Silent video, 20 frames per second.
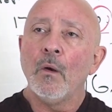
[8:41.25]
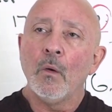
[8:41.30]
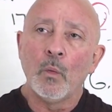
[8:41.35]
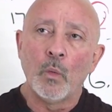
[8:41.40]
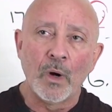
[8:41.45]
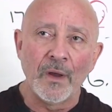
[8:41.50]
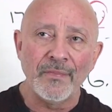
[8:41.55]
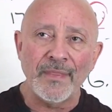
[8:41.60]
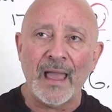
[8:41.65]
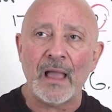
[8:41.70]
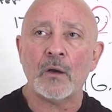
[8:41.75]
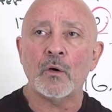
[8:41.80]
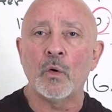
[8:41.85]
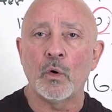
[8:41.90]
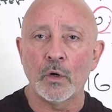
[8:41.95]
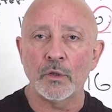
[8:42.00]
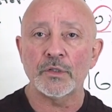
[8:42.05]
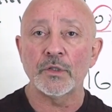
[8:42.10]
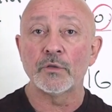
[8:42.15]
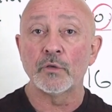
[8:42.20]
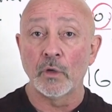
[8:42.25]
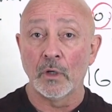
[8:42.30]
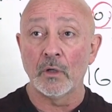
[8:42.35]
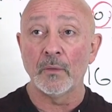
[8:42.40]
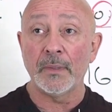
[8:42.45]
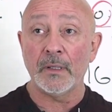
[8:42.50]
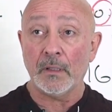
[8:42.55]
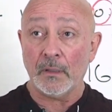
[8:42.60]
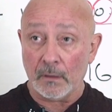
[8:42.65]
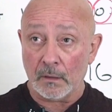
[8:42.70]
When that course is going
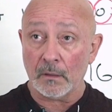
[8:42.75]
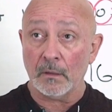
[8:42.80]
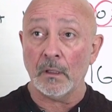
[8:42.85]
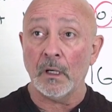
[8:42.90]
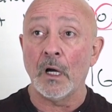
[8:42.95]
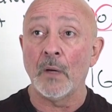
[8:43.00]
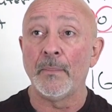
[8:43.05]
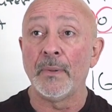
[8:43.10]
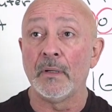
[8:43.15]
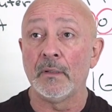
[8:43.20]
to be up,